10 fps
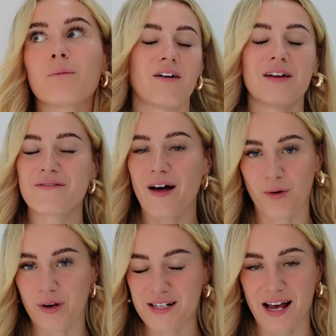I'll leave that
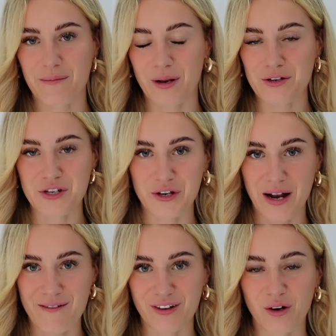all linked down below so you can
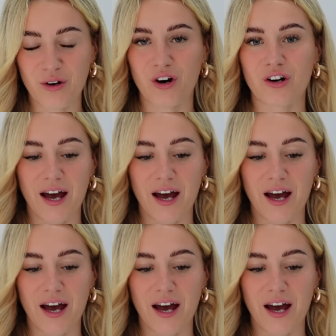have a little look.